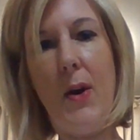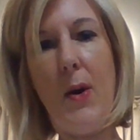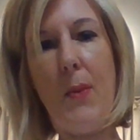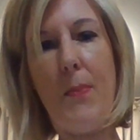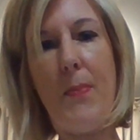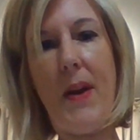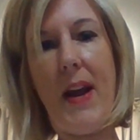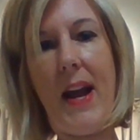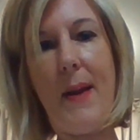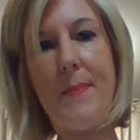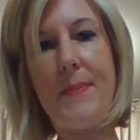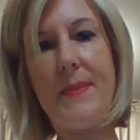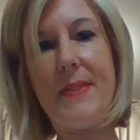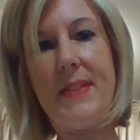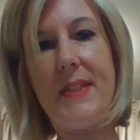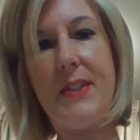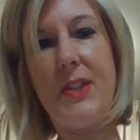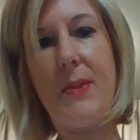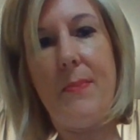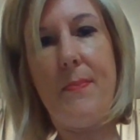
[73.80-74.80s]
Or
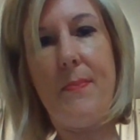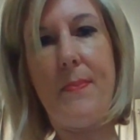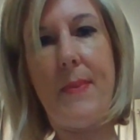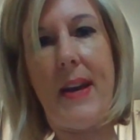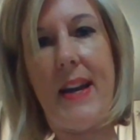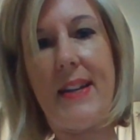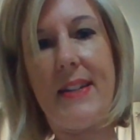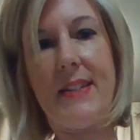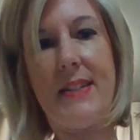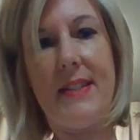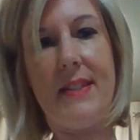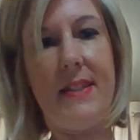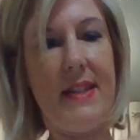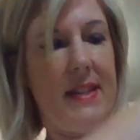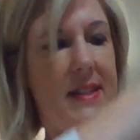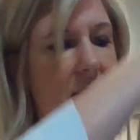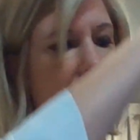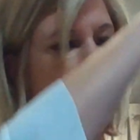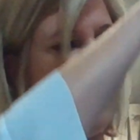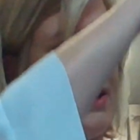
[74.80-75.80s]
perhaps the gym mat.
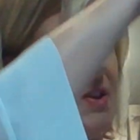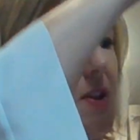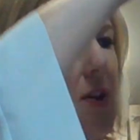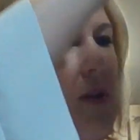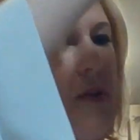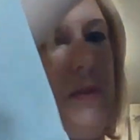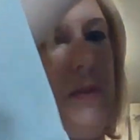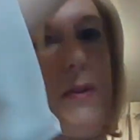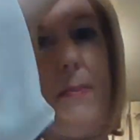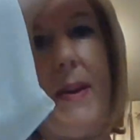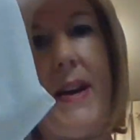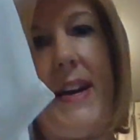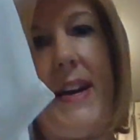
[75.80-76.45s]
This is the yoga